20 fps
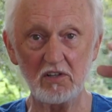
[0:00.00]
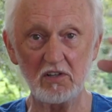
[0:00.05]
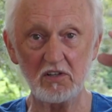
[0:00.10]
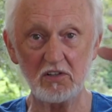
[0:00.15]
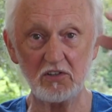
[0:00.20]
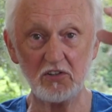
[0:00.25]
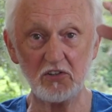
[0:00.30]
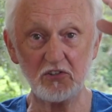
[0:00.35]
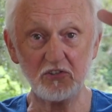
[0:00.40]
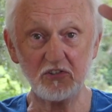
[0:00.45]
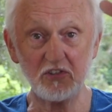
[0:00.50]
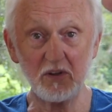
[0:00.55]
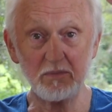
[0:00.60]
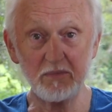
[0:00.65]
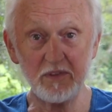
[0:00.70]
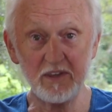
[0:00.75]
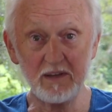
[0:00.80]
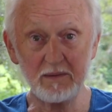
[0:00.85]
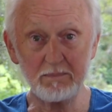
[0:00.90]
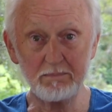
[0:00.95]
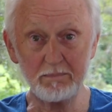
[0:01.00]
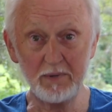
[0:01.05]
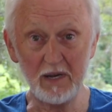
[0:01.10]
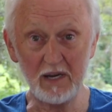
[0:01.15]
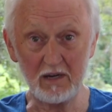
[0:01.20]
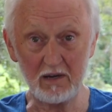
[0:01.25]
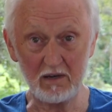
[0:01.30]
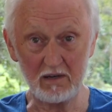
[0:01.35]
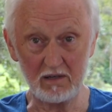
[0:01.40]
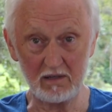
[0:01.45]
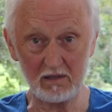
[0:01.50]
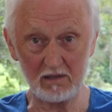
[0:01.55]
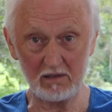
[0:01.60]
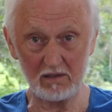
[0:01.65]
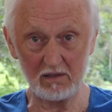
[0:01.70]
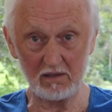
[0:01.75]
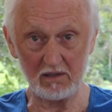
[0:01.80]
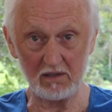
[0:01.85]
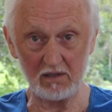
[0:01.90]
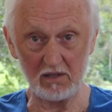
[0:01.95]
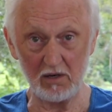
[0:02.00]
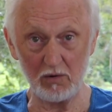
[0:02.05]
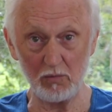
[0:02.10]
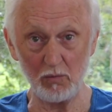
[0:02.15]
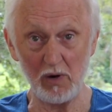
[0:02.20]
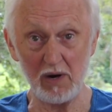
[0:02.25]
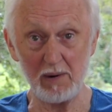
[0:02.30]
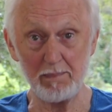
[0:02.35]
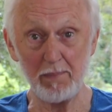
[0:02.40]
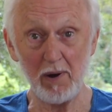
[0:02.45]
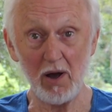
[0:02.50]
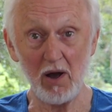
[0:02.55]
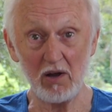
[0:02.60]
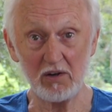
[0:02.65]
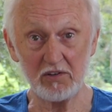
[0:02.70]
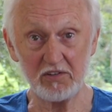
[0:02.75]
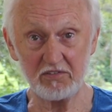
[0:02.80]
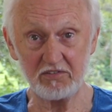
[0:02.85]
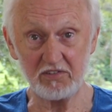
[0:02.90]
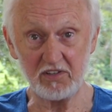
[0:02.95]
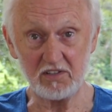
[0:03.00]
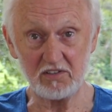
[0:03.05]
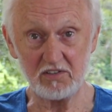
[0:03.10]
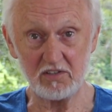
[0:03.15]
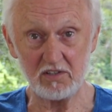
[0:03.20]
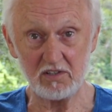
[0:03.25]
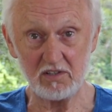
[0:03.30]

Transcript: There's something bigger, and we're part of it.